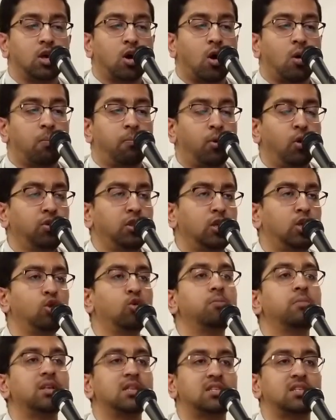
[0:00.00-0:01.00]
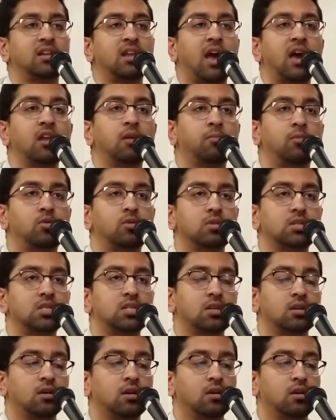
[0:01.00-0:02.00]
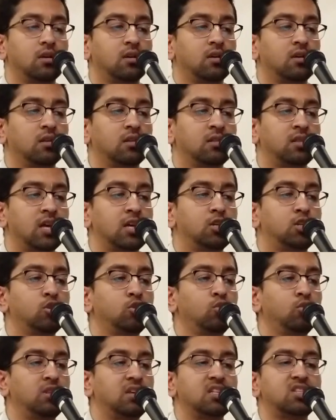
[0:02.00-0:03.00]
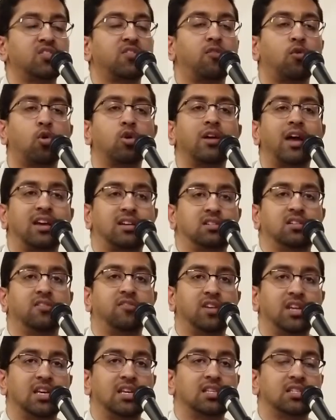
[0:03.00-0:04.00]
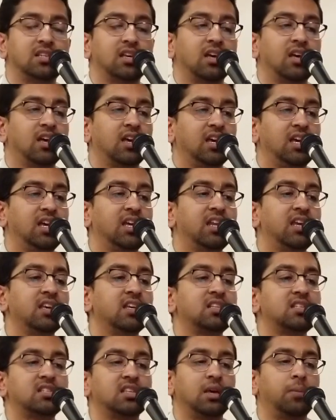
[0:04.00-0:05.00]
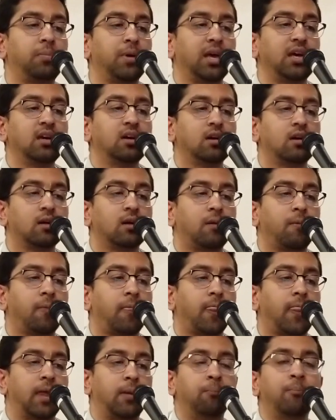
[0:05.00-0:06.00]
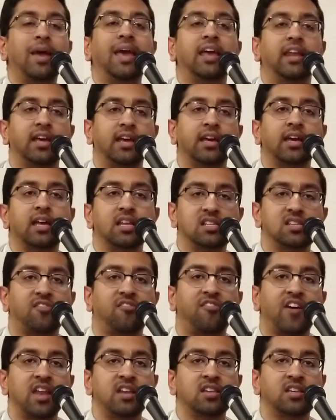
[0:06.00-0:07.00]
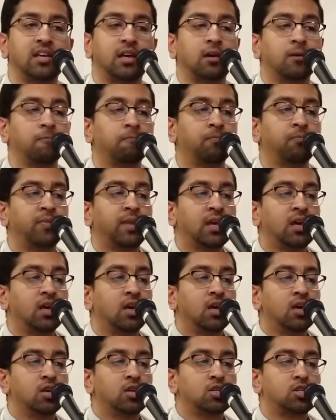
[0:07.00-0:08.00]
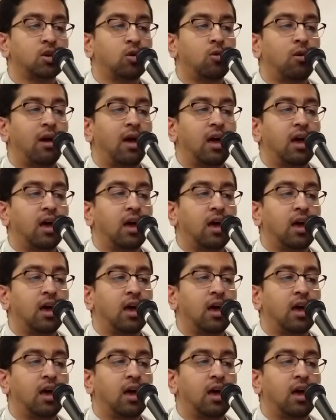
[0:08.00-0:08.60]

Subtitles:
both humans and animals, they do these 4 activities: eating, sleeping, mating, and defending. So